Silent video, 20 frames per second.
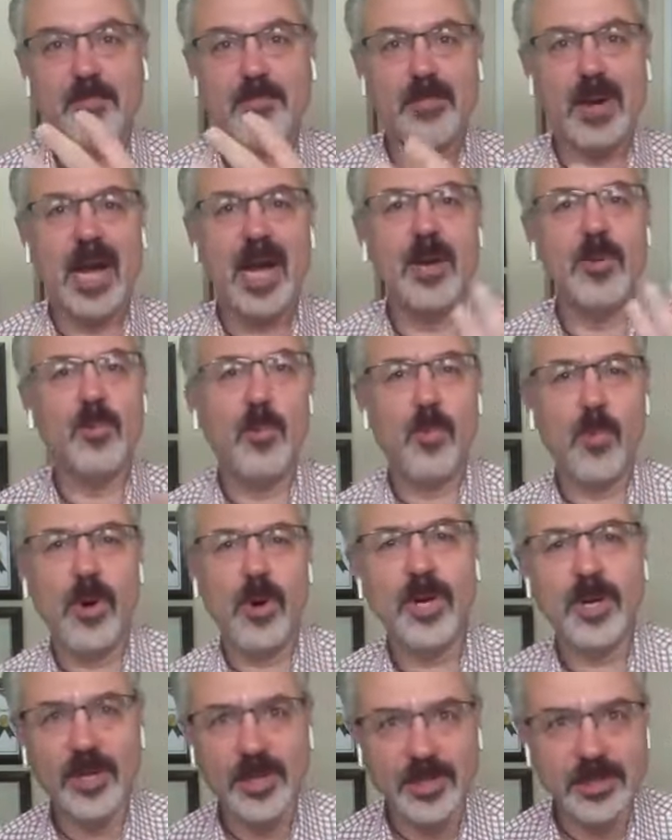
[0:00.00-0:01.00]
my
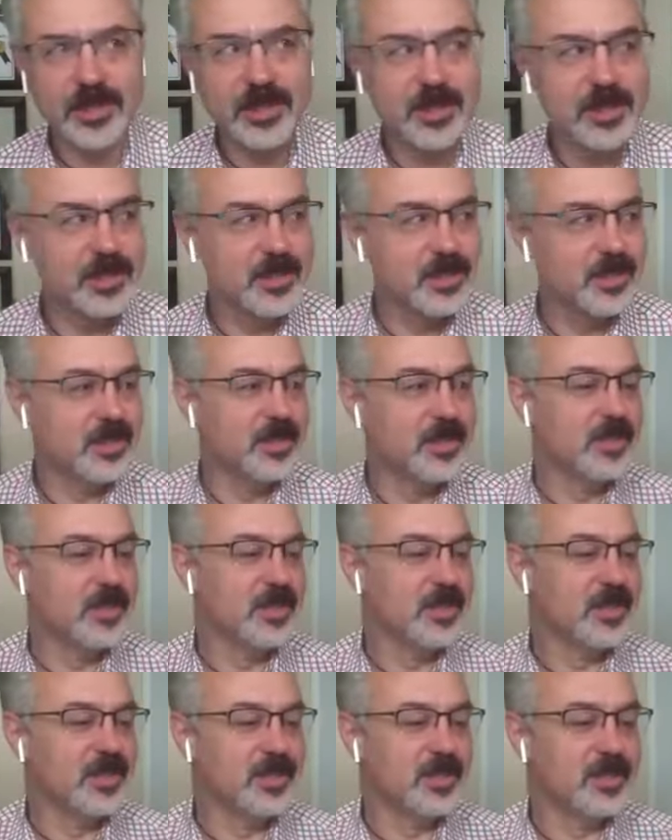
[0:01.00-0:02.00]
world.
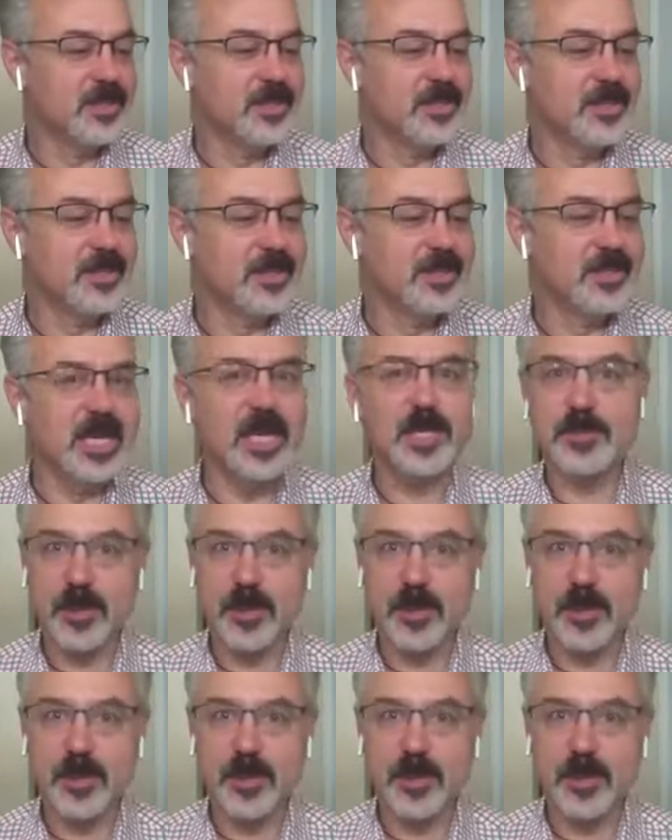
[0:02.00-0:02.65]
Yeah,